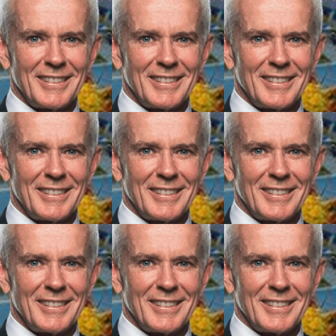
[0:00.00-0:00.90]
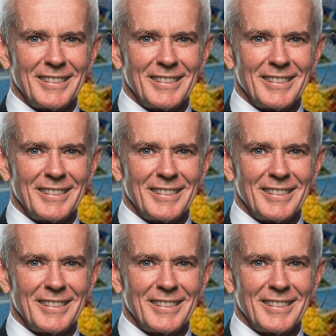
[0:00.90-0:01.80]

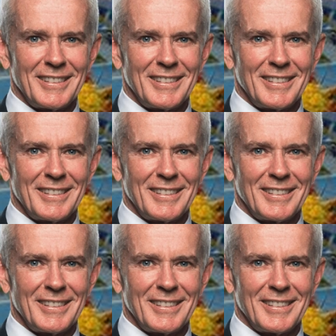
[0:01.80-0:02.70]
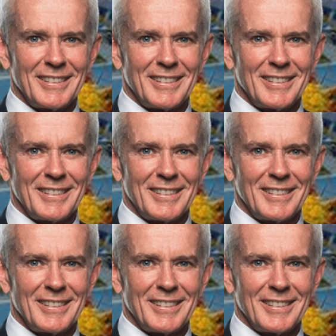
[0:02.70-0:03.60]

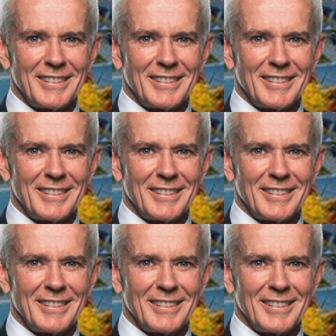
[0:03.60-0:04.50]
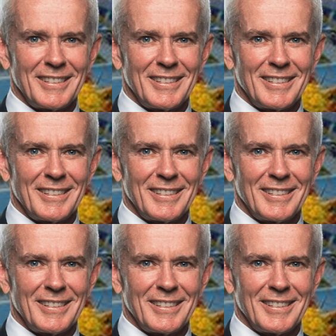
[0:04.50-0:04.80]
The face doesn't move, so there is nothing to read.